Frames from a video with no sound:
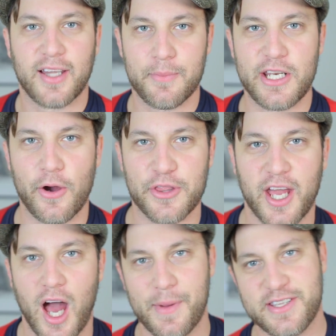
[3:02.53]
Let me know in the
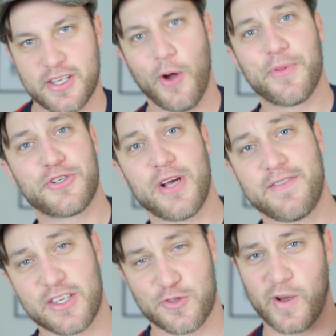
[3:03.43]
comments. I hope that you're
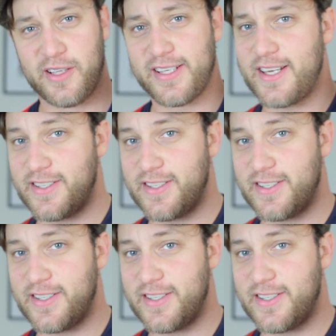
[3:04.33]
having a swell day.